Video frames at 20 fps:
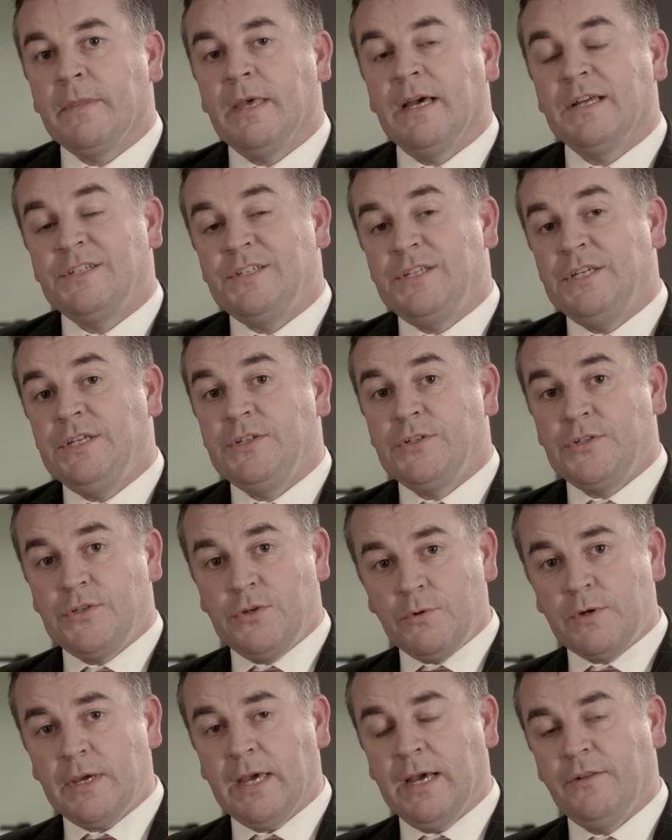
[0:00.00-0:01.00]
A
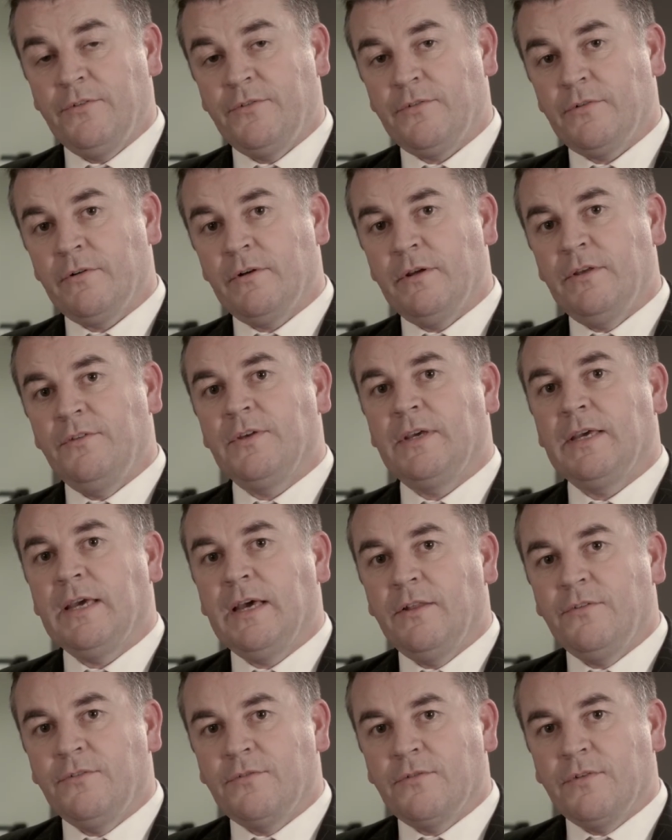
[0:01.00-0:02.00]
T2 cancer is a
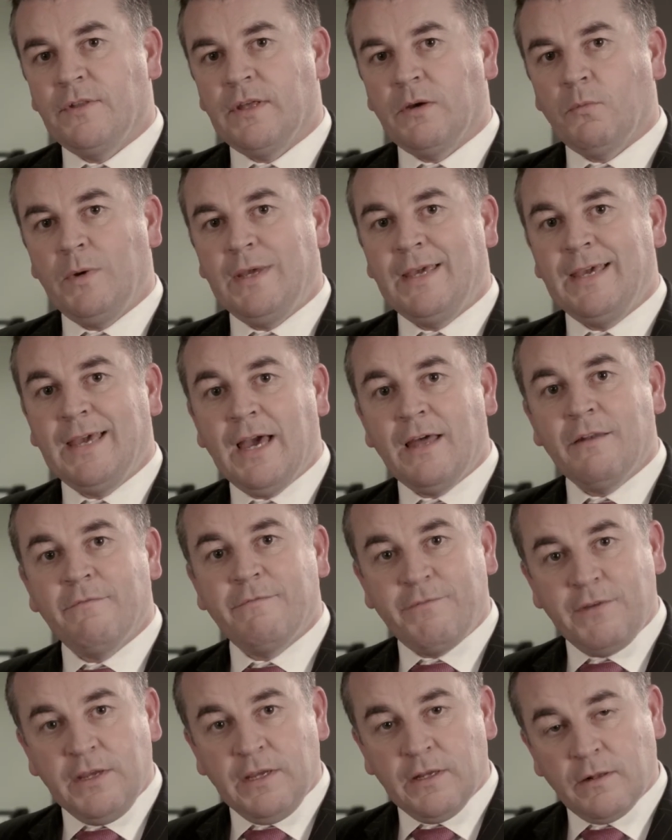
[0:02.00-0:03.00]
cancer that we can
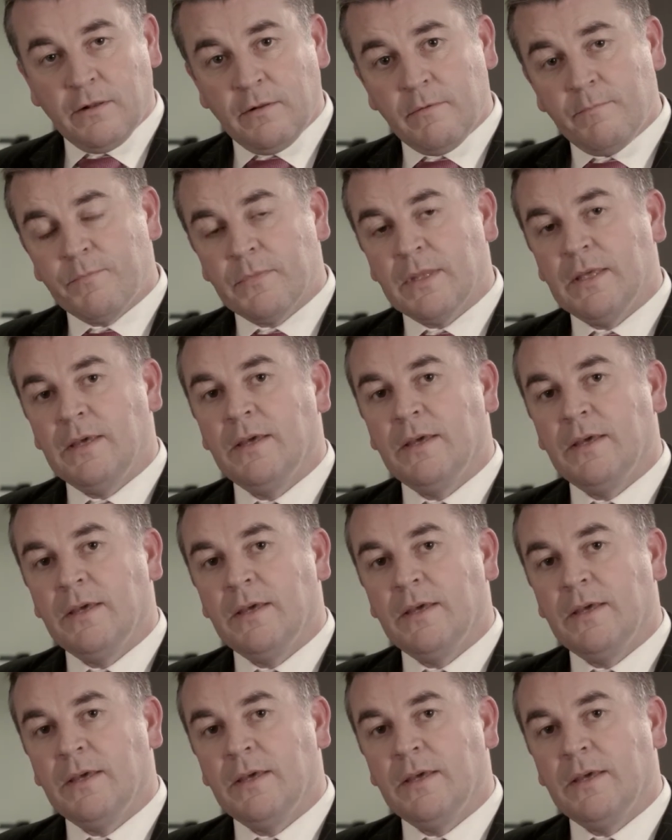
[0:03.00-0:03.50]
feel